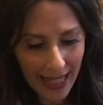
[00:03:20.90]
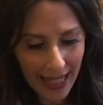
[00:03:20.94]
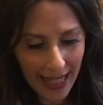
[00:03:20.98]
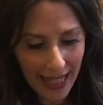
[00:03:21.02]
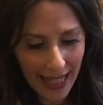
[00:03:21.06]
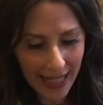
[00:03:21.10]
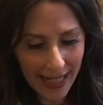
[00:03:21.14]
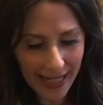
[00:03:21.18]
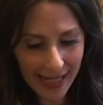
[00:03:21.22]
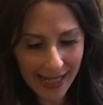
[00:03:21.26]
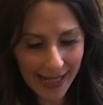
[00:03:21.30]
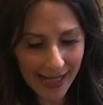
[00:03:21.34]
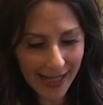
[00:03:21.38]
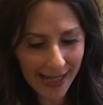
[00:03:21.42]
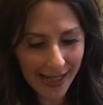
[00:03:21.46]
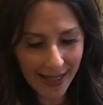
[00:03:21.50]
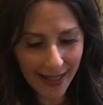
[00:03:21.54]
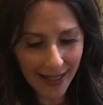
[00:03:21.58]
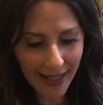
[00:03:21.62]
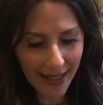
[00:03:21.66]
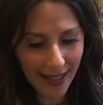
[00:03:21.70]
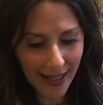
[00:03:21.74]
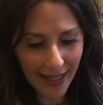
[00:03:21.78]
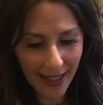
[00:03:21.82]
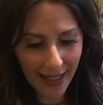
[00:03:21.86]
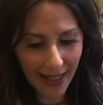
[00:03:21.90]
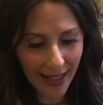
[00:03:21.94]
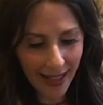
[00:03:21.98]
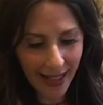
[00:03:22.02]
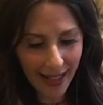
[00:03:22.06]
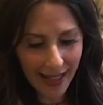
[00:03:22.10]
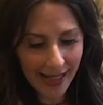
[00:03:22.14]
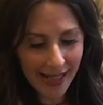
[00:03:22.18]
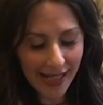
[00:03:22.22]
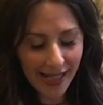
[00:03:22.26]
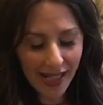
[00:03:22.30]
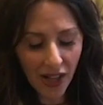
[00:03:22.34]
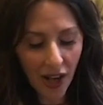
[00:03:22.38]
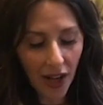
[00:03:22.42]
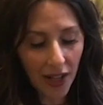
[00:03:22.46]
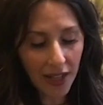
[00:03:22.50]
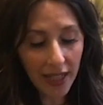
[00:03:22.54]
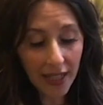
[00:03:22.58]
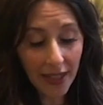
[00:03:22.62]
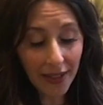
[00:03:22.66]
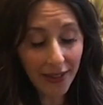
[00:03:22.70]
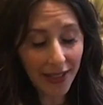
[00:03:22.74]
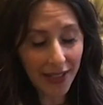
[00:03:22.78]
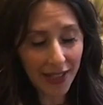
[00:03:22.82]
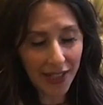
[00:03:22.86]
it's
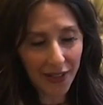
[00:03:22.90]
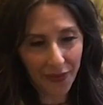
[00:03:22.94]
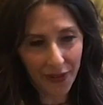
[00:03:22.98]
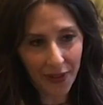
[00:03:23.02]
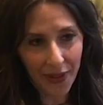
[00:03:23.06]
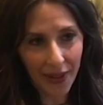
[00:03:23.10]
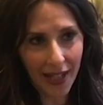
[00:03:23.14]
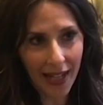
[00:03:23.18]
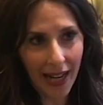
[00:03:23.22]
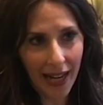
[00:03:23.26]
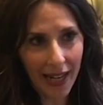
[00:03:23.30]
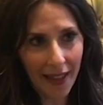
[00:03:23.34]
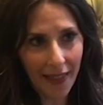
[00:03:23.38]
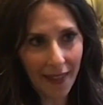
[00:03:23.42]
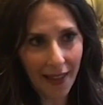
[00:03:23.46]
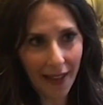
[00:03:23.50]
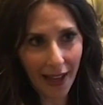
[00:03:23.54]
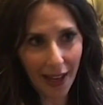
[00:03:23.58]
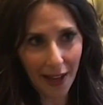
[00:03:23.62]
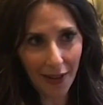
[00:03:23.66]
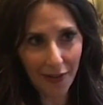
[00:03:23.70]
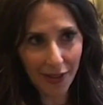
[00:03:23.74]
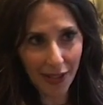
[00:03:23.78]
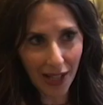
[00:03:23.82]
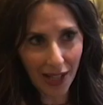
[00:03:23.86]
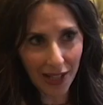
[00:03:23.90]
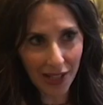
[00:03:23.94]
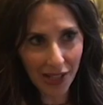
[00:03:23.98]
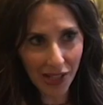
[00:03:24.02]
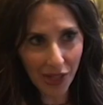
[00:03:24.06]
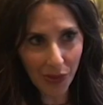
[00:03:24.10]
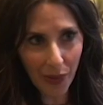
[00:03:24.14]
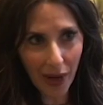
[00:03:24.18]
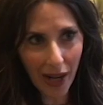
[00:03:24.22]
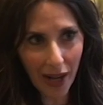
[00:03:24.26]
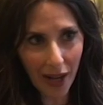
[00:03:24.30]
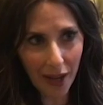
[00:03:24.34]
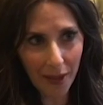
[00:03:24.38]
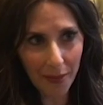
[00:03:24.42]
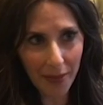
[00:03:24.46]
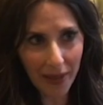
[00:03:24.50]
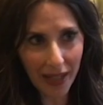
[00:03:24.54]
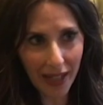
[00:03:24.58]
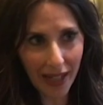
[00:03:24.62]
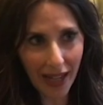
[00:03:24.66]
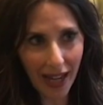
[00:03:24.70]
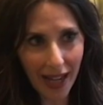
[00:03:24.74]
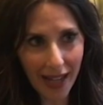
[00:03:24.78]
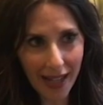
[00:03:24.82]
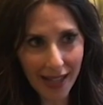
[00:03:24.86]
sonically different than anything I've done as well,
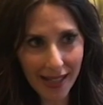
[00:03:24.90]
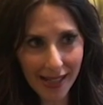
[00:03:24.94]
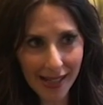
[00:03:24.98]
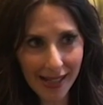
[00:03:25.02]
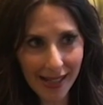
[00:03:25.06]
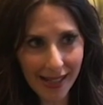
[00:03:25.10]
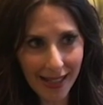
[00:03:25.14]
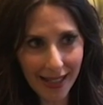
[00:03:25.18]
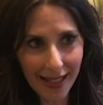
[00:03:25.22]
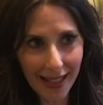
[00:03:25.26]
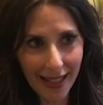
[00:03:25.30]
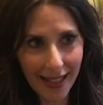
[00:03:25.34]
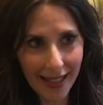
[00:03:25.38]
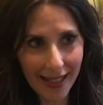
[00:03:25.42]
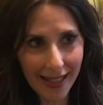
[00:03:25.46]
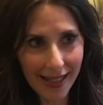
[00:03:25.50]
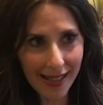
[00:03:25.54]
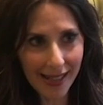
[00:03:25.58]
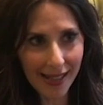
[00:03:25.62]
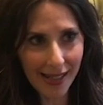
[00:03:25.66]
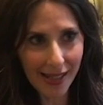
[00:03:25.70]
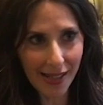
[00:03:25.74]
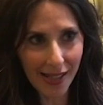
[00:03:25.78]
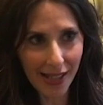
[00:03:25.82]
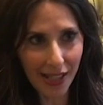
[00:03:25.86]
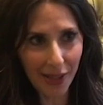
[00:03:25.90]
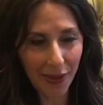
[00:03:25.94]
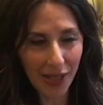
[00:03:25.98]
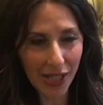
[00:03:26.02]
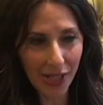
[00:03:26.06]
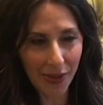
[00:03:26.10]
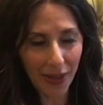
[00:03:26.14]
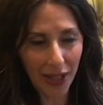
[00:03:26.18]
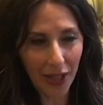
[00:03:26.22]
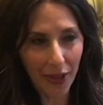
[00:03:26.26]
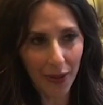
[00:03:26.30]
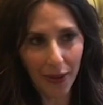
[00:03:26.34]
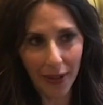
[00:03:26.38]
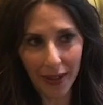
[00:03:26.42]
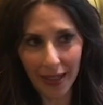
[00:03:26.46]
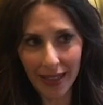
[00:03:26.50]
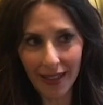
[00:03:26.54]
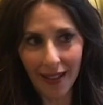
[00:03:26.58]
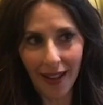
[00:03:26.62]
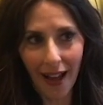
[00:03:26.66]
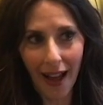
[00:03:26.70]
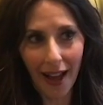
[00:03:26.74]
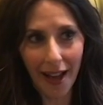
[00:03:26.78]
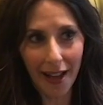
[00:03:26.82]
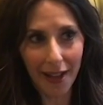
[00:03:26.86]
because it was recorded
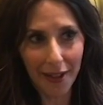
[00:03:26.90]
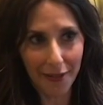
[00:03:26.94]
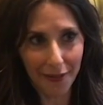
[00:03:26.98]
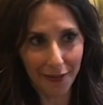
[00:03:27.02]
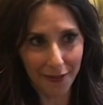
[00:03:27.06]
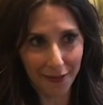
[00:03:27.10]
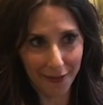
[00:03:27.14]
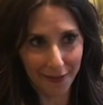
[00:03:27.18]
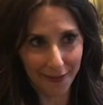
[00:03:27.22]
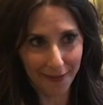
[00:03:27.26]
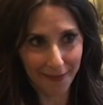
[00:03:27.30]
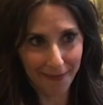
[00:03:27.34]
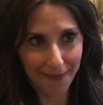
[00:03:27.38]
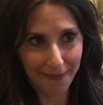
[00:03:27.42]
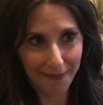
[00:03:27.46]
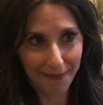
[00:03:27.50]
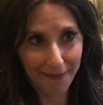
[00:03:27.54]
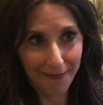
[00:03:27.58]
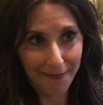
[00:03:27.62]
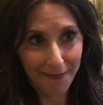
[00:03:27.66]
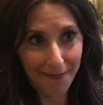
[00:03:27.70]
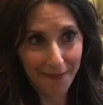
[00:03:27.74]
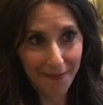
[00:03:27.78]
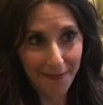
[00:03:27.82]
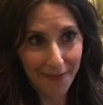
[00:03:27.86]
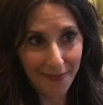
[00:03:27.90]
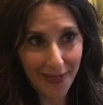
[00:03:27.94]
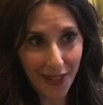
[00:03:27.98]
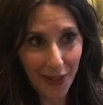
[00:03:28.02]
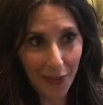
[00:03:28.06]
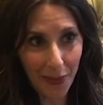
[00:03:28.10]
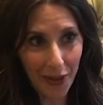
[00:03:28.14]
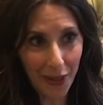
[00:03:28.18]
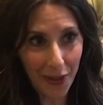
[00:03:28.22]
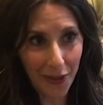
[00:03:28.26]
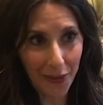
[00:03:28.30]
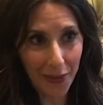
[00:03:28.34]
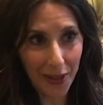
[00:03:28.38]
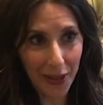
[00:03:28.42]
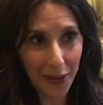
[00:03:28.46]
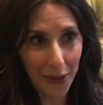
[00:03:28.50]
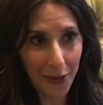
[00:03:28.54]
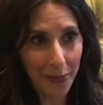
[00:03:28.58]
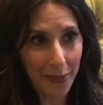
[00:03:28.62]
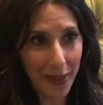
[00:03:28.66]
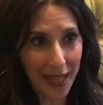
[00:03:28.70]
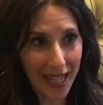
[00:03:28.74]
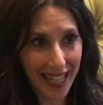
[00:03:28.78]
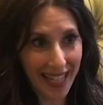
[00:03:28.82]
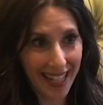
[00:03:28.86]
live with a real
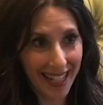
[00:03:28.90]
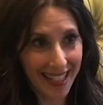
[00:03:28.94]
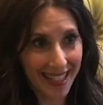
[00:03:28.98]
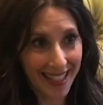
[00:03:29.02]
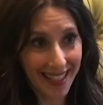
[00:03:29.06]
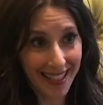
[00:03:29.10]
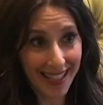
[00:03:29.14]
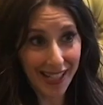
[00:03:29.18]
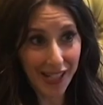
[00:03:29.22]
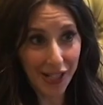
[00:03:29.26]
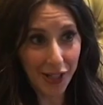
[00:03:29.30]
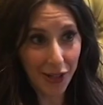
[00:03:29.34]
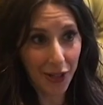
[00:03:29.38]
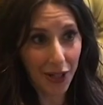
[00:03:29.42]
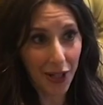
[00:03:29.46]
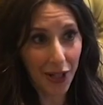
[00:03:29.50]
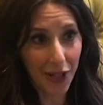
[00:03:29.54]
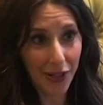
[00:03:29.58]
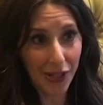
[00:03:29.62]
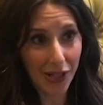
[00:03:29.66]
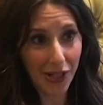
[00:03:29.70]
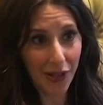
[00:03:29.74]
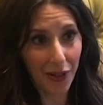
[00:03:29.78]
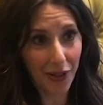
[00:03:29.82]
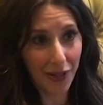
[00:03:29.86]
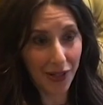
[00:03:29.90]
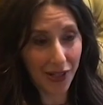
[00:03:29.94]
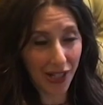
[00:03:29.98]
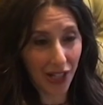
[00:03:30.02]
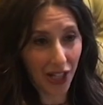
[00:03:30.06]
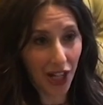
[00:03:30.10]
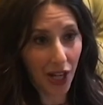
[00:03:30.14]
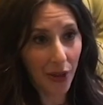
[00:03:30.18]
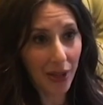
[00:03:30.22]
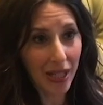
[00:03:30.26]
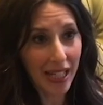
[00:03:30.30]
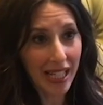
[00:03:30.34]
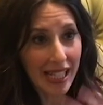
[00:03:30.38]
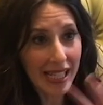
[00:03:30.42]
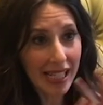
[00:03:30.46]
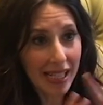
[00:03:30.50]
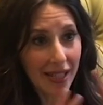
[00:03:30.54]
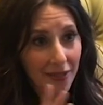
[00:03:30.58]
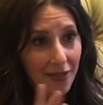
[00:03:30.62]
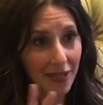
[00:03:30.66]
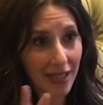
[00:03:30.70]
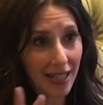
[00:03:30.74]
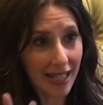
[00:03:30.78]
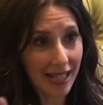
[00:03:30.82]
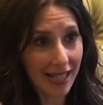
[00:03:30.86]
band in the studio. So there's a
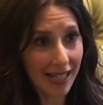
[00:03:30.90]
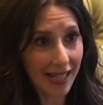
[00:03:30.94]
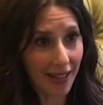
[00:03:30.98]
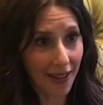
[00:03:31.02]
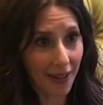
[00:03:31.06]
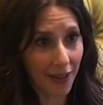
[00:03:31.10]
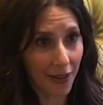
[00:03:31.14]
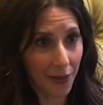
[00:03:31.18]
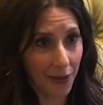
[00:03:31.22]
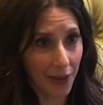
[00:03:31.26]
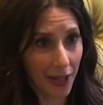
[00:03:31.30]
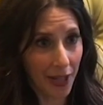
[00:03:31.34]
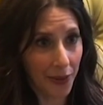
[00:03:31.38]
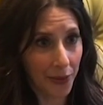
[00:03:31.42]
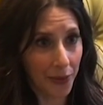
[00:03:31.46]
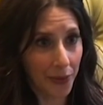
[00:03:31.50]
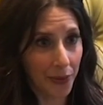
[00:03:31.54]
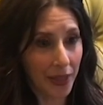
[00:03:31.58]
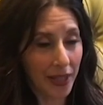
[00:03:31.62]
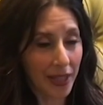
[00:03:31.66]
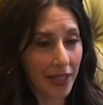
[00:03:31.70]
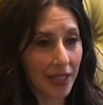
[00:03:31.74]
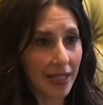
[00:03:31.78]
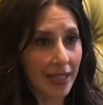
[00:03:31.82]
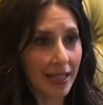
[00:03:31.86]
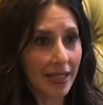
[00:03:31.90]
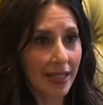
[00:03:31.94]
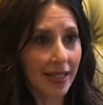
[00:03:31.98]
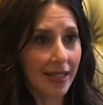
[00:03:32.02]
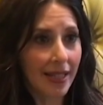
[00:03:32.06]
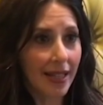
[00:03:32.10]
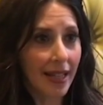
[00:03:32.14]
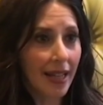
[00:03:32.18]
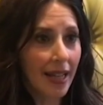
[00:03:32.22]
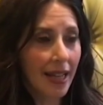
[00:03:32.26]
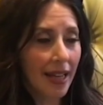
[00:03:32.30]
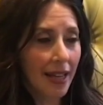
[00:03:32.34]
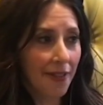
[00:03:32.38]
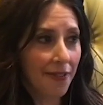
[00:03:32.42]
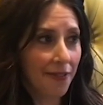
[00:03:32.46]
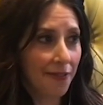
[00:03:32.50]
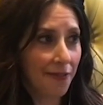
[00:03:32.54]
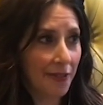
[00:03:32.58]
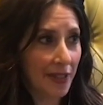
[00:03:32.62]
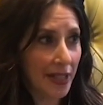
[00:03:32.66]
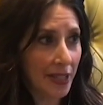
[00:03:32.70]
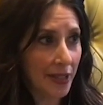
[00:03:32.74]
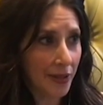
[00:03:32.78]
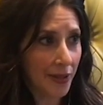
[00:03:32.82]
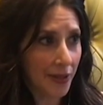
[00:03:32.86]
cohesiveness, and it really
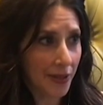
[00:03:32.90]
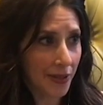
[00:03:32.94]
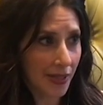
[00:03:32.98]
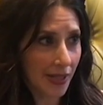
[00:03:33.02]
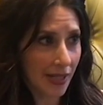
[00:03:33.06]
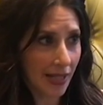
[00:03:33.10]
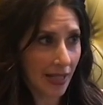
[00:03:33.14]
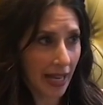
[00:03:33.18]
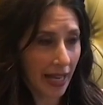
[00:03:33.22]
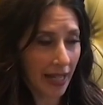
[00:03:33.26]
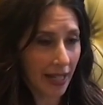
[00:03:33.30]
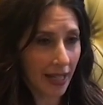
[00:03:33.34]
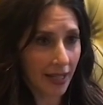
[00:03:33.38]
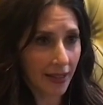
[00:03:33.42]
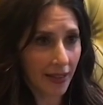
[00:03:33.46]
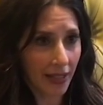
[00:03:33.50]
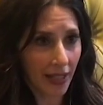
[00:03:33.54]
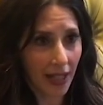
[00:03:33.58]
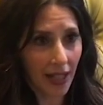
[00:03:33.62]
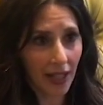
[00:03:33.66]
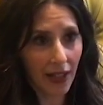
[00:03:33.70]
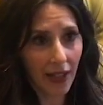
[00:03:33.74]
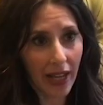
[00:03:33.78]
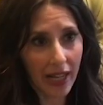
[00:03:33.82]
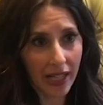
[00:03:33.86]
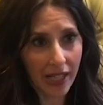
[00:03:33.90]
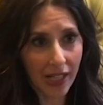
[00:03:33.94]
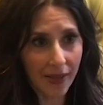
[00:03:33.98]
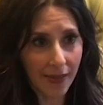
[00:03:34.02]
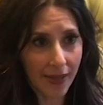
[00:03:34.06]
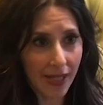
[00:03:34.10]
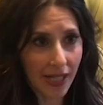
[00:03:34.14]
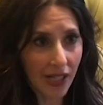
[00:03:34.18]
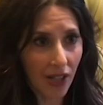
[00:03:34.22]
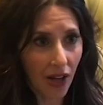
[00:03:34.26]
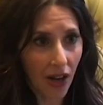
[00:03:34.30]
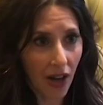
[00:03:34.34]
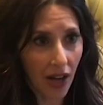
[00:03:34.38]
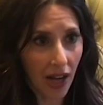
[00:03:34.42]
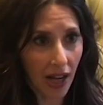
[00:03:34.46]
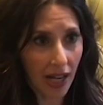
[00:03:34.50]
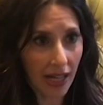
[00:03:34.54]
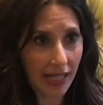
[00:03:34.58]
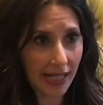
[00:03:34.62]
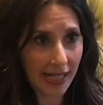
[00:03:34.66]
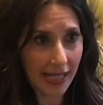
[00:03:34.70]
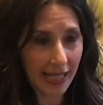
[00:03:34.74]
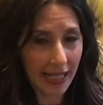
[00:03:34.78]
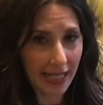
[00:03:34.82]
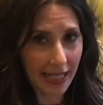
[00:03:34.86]
feels like the collection of
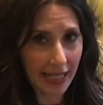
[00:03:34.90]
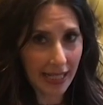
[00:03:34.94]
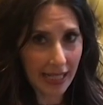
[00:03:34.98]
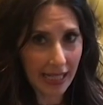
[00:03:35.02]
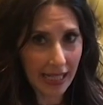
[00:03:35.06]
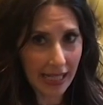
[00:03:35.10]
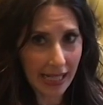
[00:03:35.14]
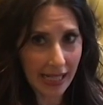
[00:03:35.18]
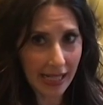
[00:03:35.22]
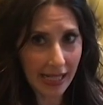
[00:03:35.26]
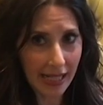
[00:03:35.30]
songs is